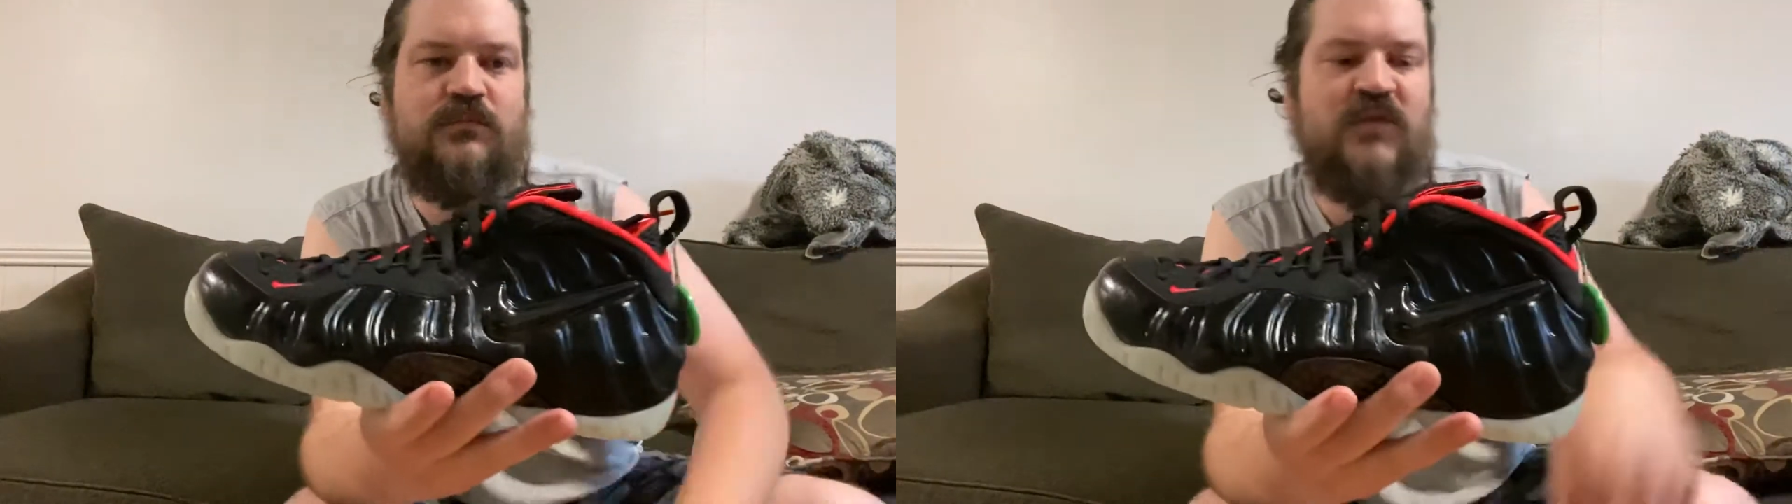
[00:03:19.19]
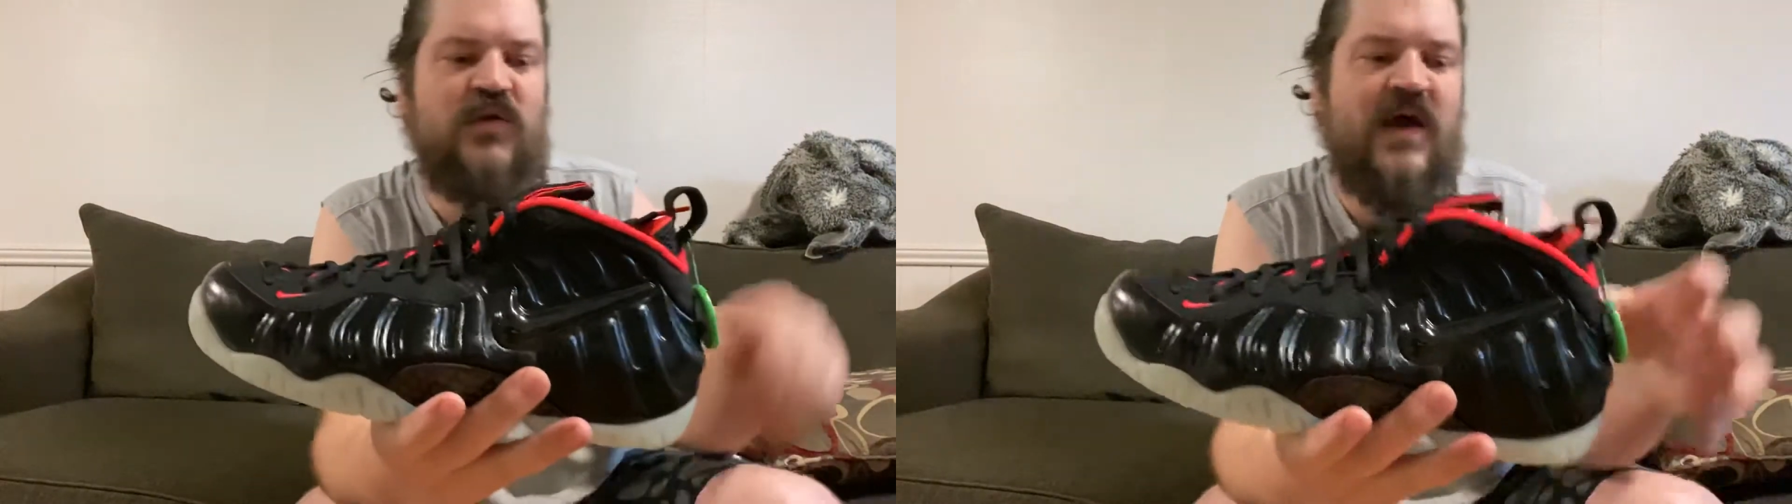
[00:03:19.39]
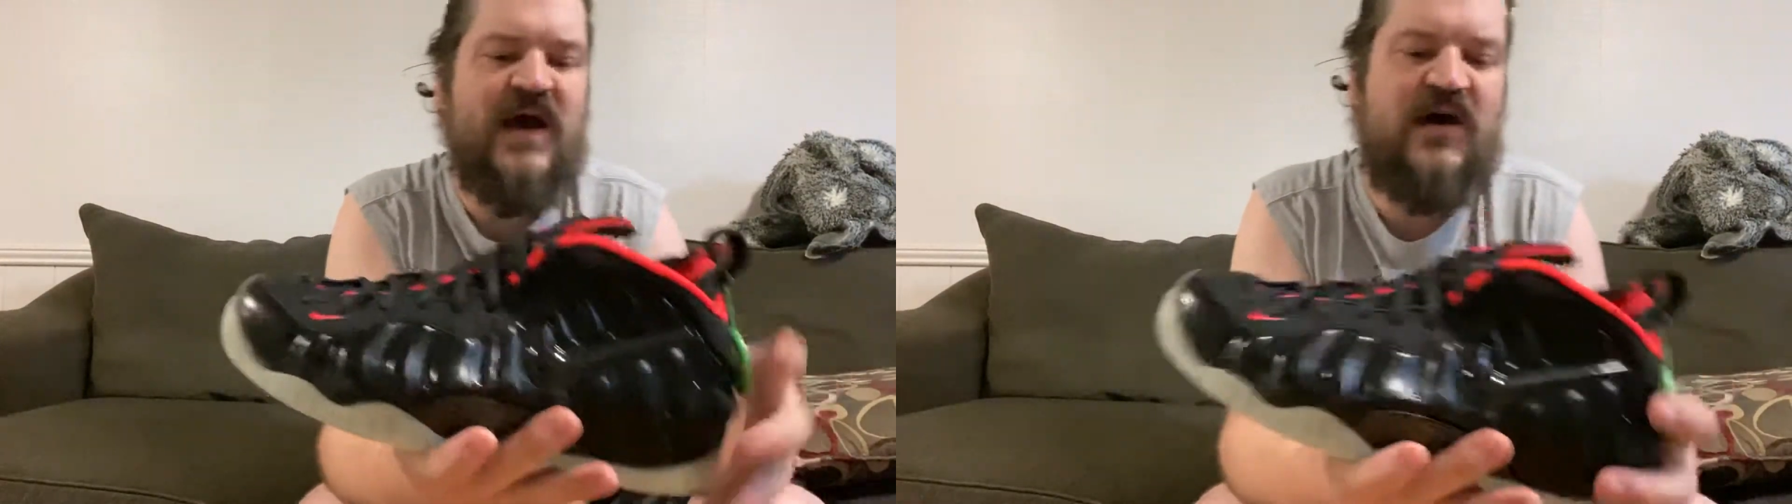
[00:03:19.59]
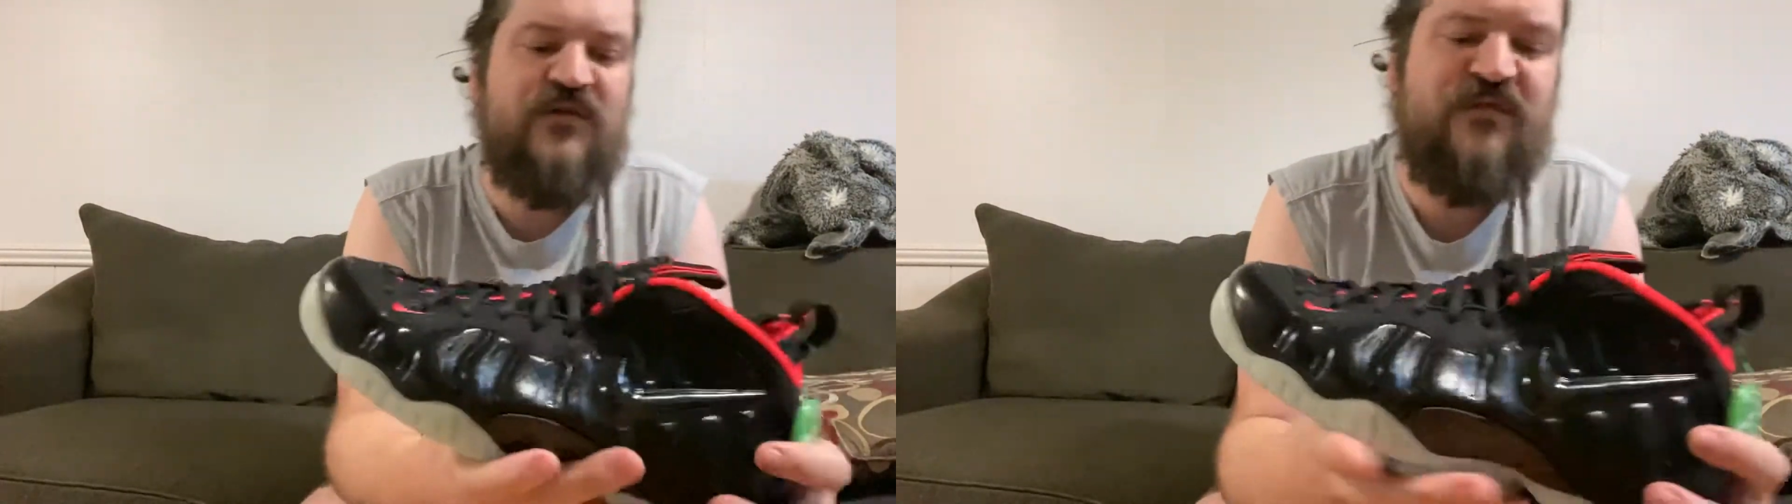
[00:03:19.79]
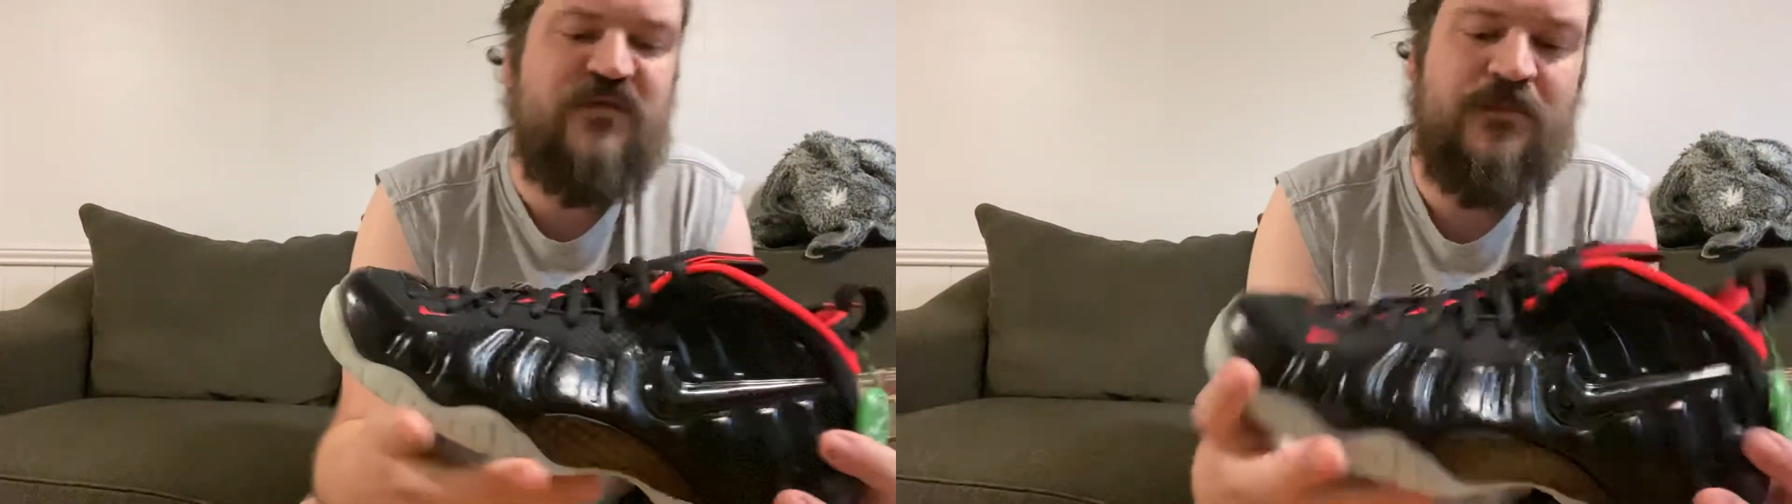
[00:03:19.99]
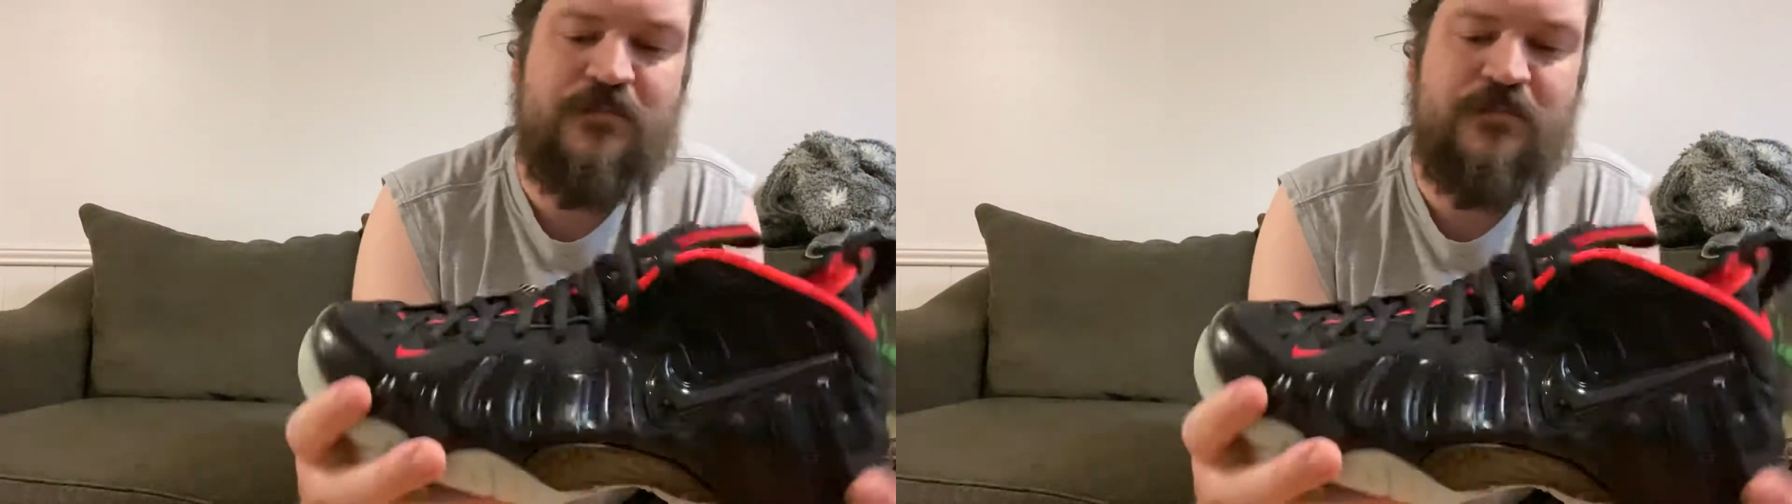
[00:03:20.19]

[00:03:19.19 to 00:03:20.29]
You have,